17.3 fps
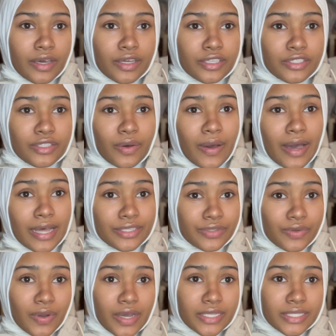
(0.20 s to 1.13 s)
So as you
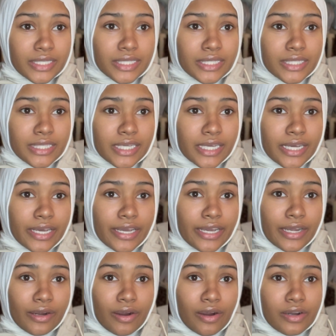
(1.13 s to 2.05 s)
guys can see,
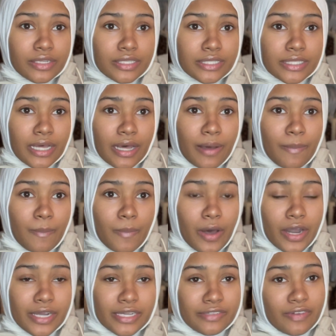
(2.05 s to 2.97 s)
here are some
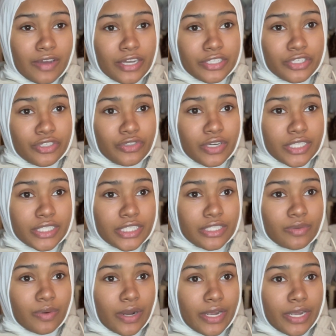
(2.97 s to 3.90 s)
modest fashion dresses
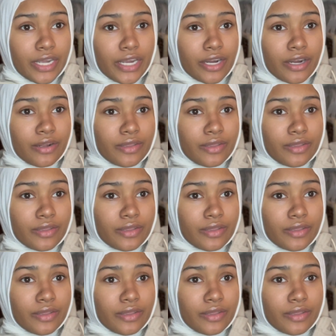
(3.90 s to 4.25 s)
right here.